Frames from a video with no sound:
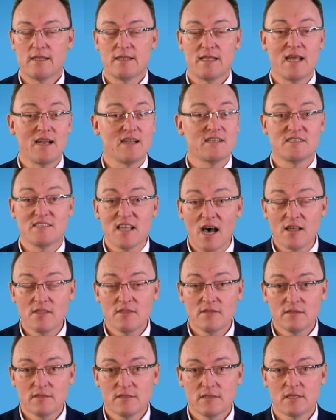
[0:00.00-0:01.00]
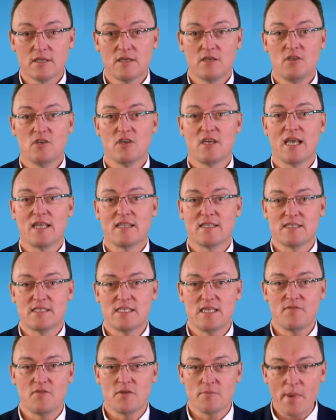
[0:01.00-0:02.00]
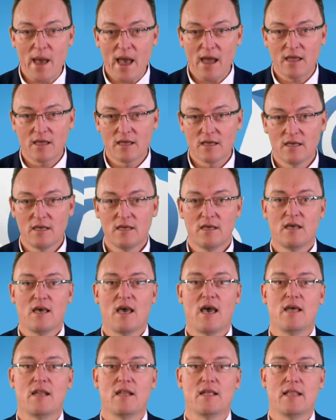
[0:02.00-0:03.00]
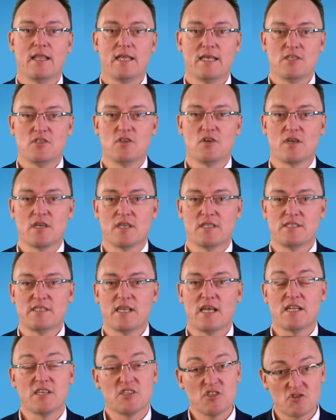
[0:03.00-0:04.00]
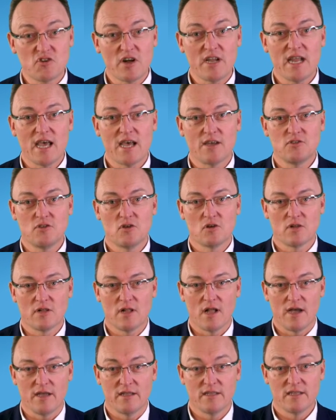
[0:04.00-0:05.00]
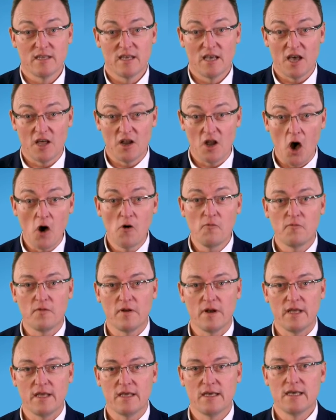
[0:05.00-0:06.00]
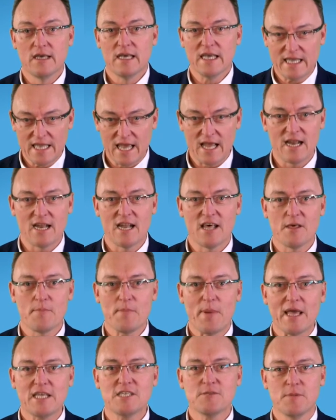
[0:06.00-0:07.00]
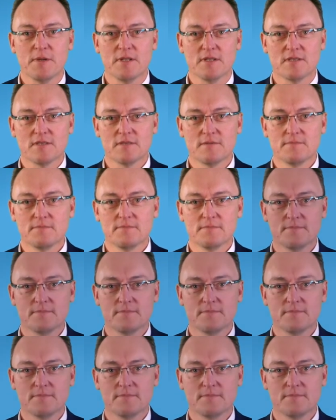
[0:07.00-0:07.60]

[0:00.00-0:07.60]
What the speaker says: Then it's done, you get the CV back, and at least you can send it straight out to your client and hopefully get another placement.